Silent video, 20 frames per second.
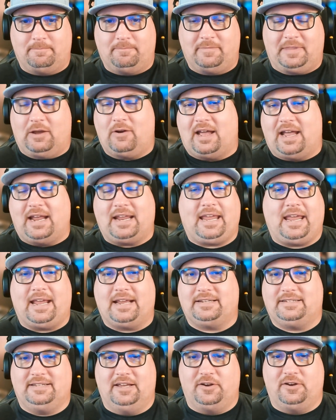Now, I
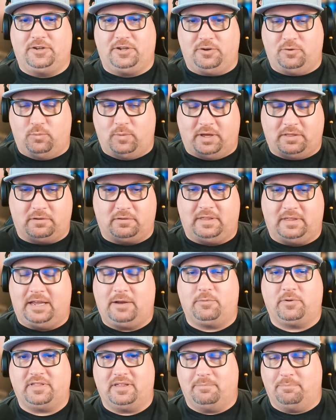can't tell you whether they
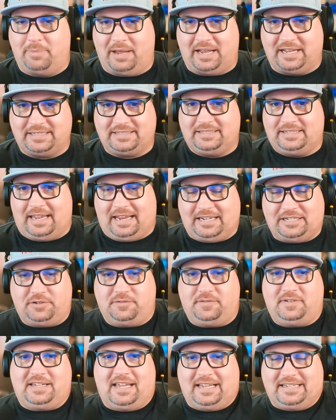were the best
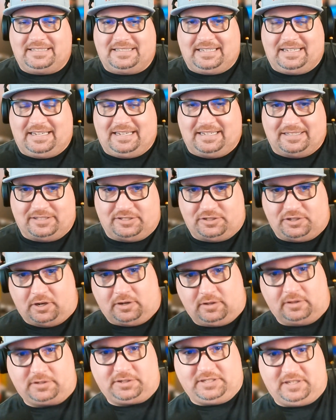HVAC
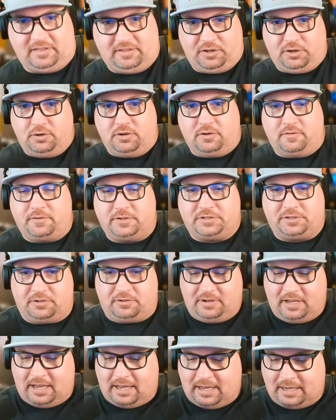installers in the universe or
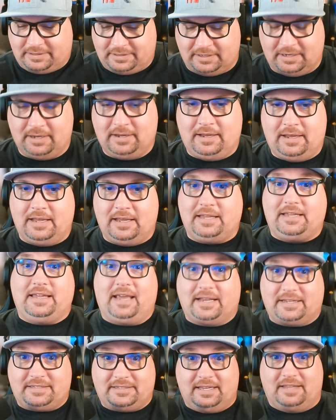not.
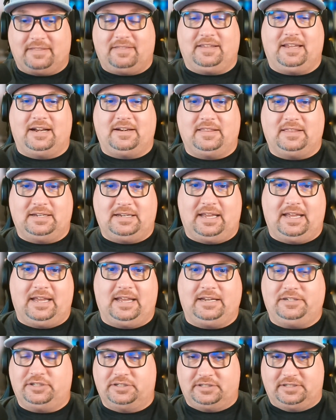Yes, at the end of the
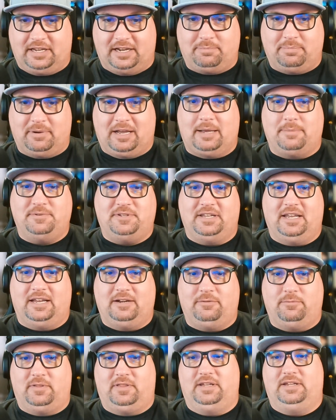day, just like Bob
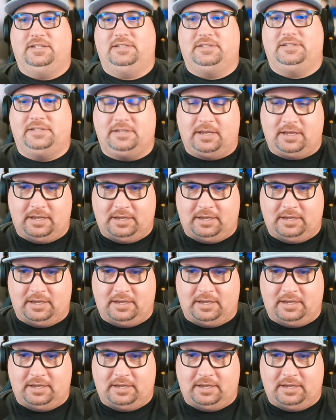said with his